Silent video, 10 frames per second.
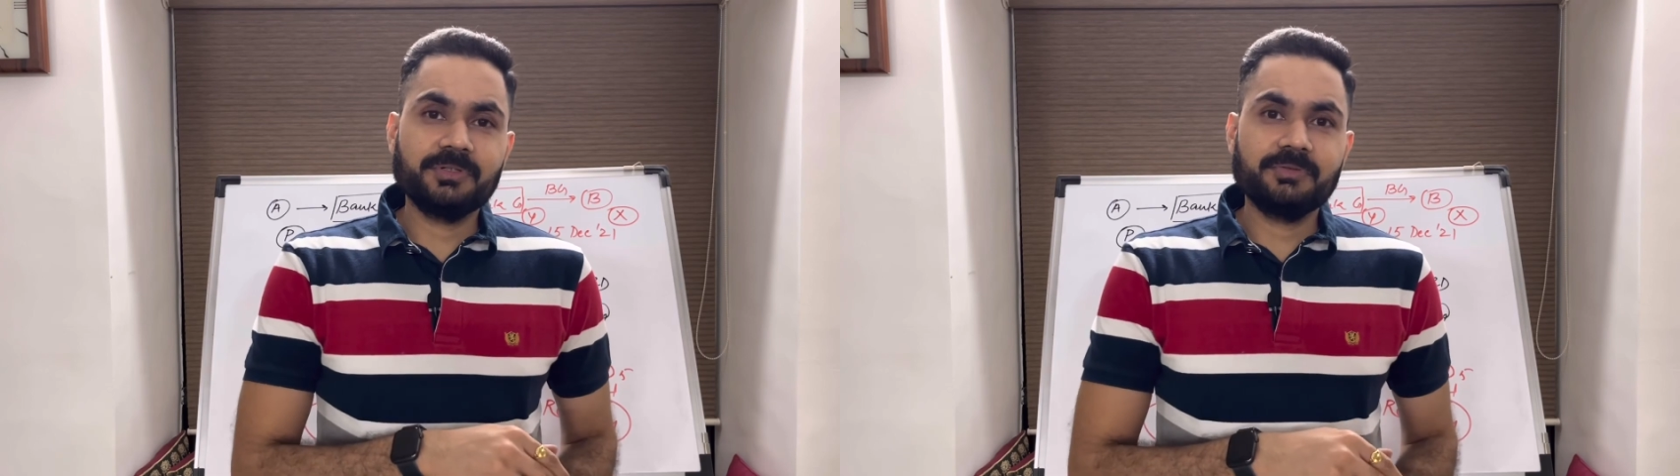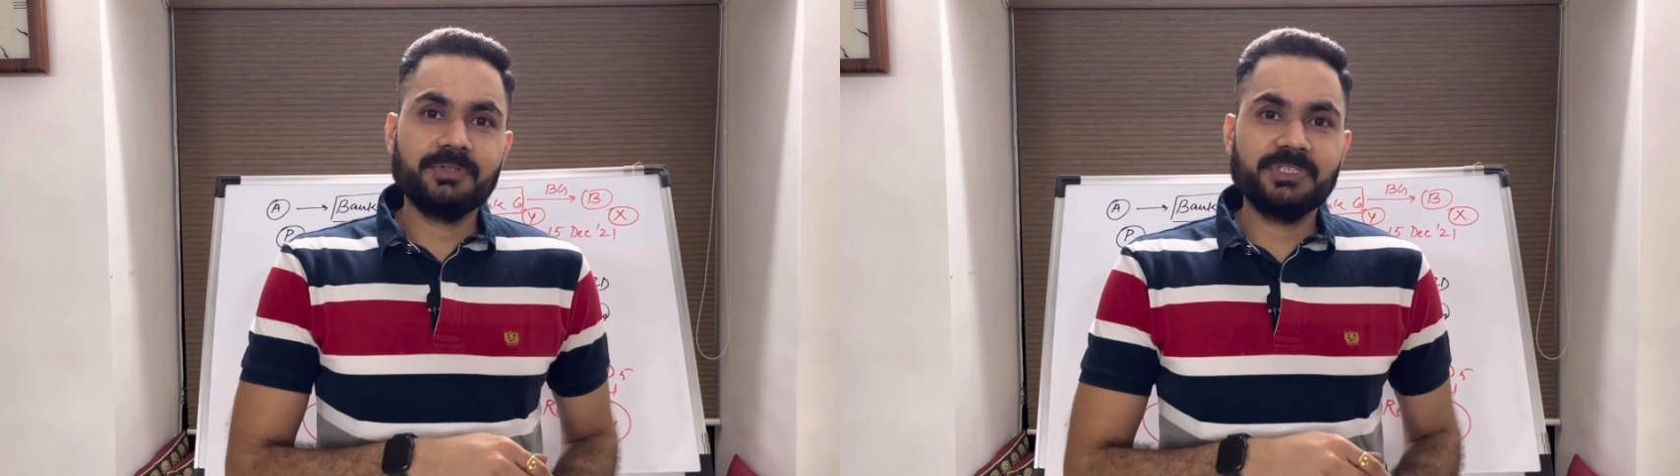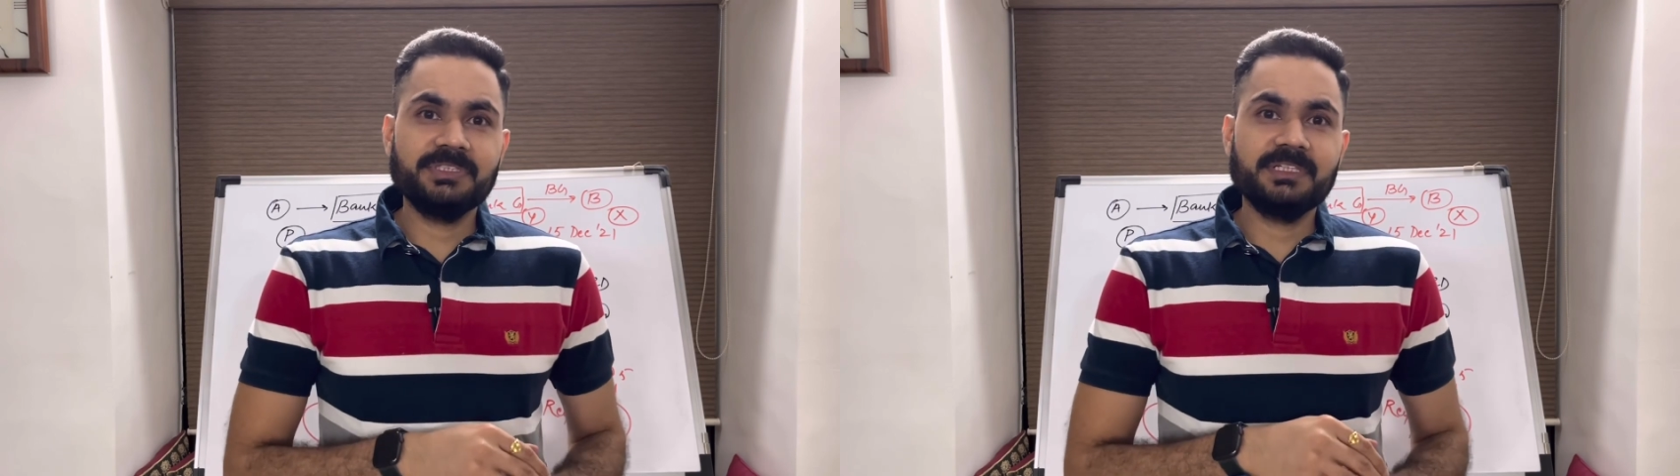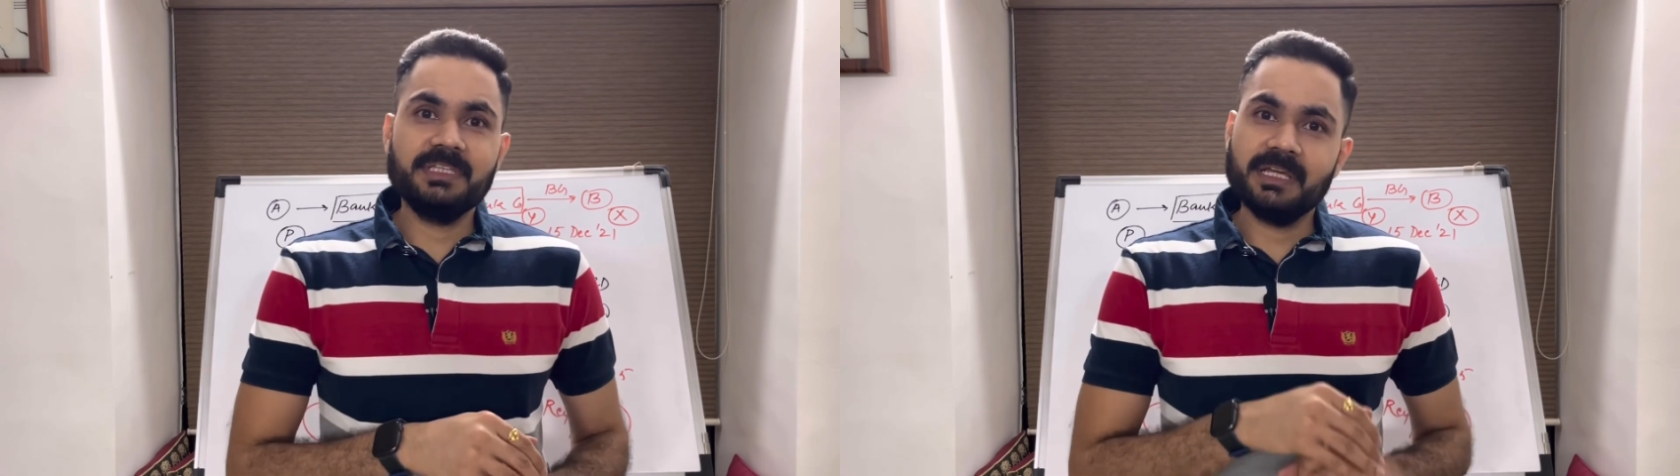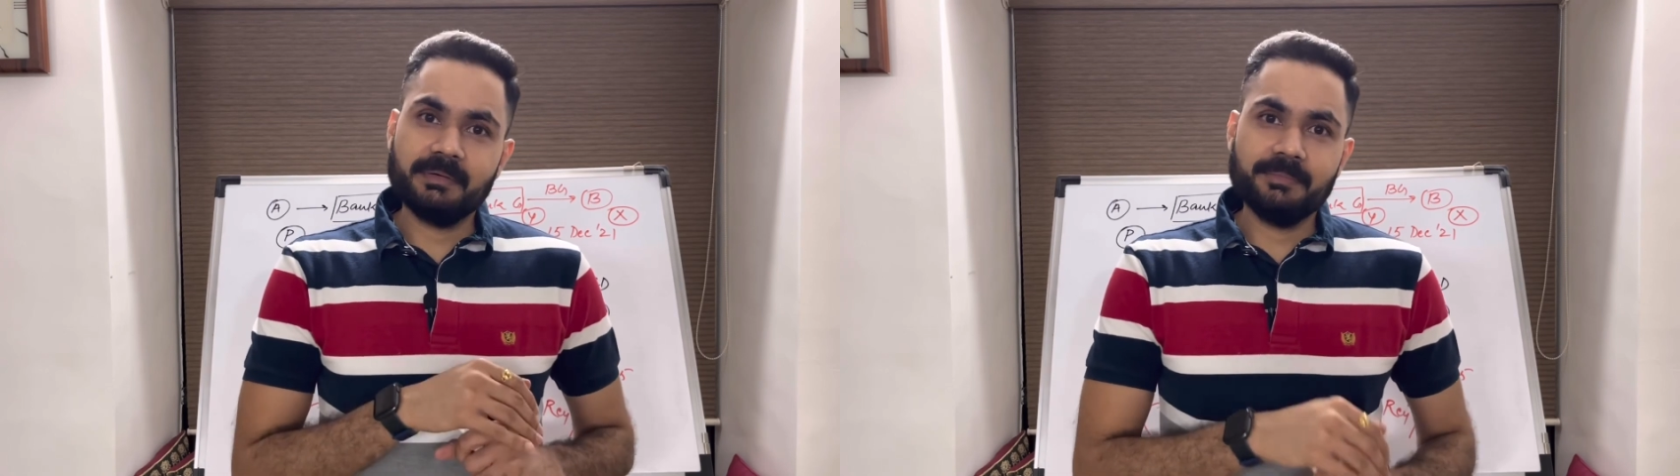questions in
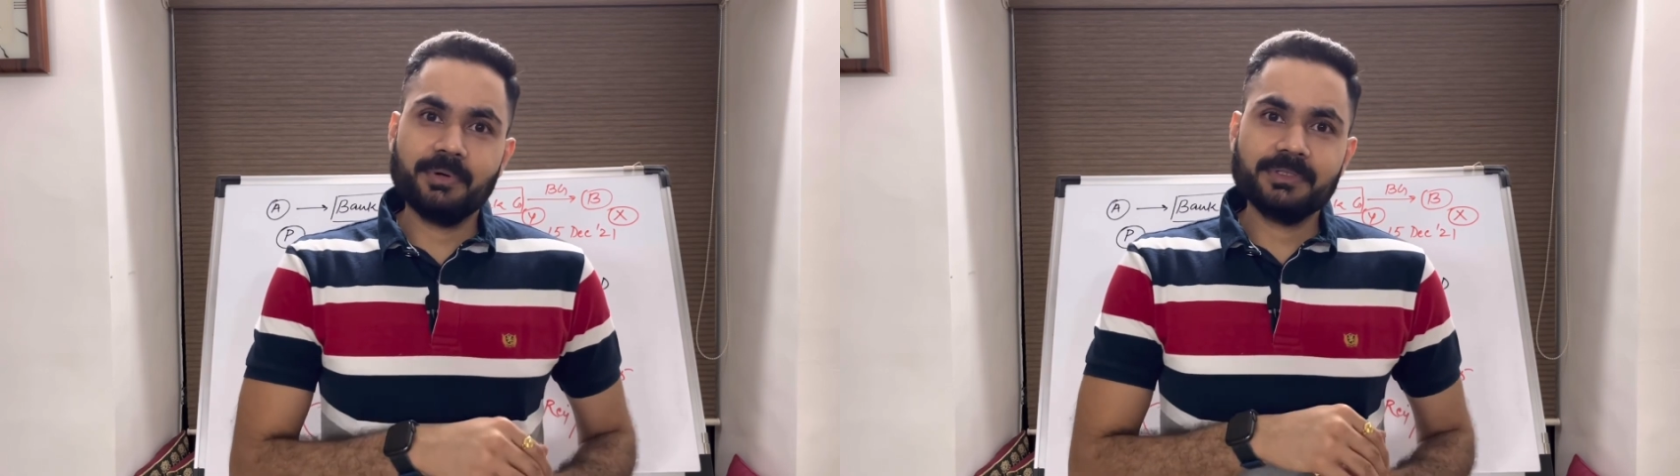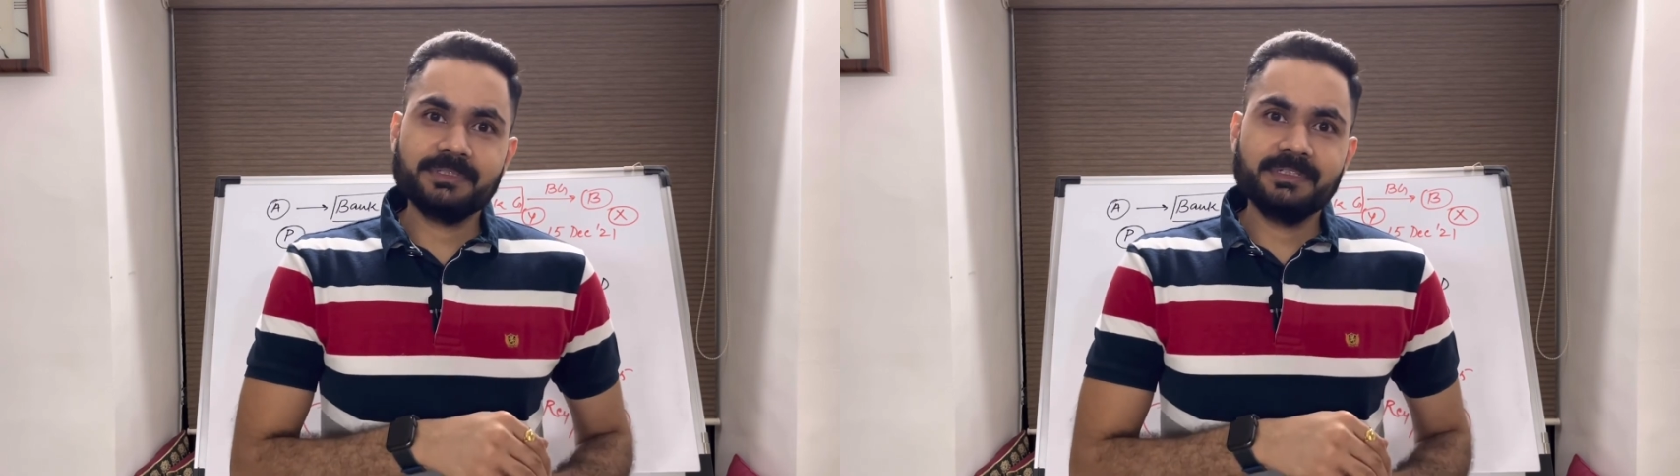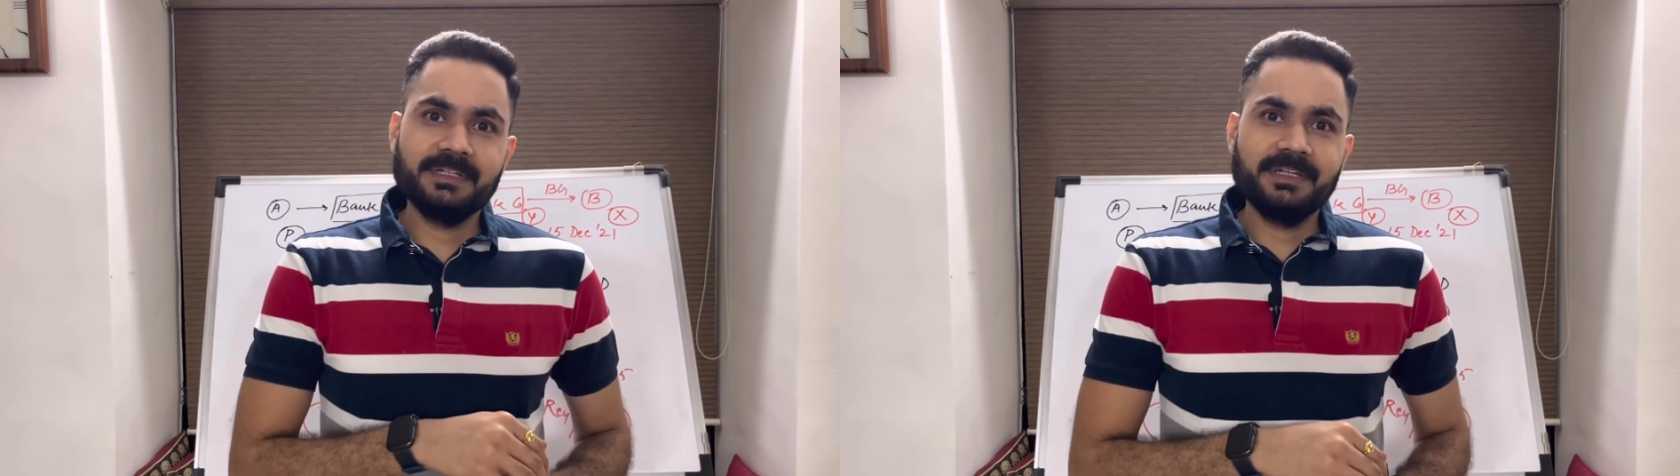the comment box.